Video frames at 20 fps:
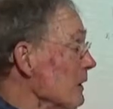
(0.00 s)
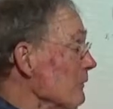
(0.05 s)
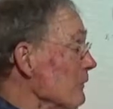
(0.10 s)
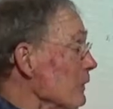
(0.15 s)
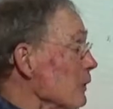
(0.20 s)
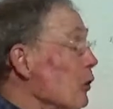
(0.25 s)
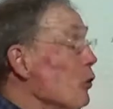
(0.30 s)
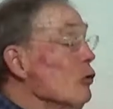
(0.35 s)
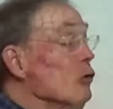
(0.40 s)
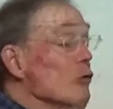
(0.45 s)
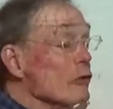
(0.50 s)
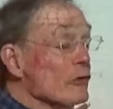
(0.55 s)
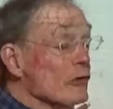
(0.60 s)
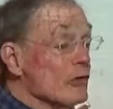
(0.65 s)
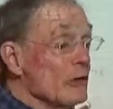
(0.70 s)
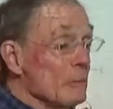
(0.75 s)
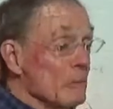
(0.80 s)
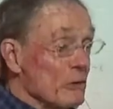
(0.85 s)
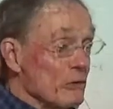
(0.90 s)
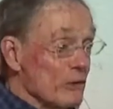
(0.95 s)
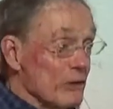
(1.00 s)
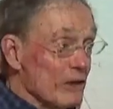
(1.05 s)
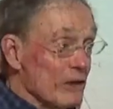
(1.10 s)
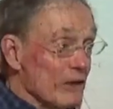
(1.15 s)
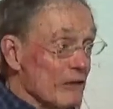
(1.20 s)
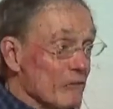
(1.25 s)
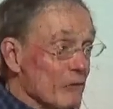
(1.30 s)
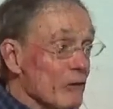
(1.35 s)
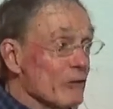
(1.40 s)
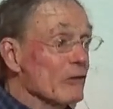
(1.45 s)
of local symmetry
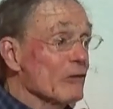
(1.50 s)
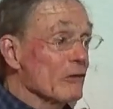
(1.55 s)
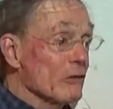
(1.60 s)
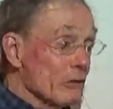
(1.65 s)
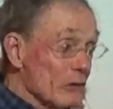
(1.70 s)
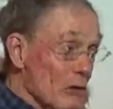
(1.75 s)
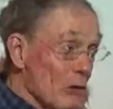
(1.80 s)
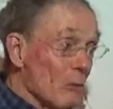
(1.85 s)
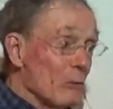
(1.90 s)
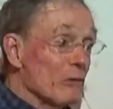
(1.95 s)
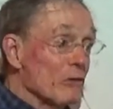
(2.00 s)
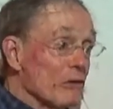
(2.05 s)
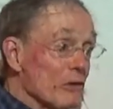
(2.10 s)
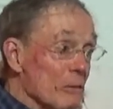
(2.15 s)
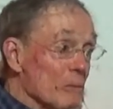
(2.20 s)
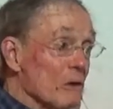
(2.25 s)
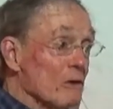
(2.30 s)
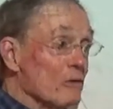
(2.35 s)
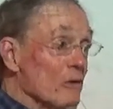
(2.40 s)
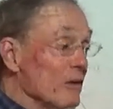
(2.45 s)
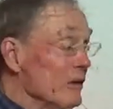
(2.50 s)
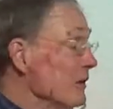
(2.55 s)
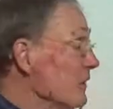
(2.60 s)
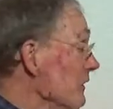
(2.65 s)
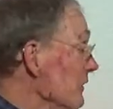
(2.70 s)
versus global symmetry. The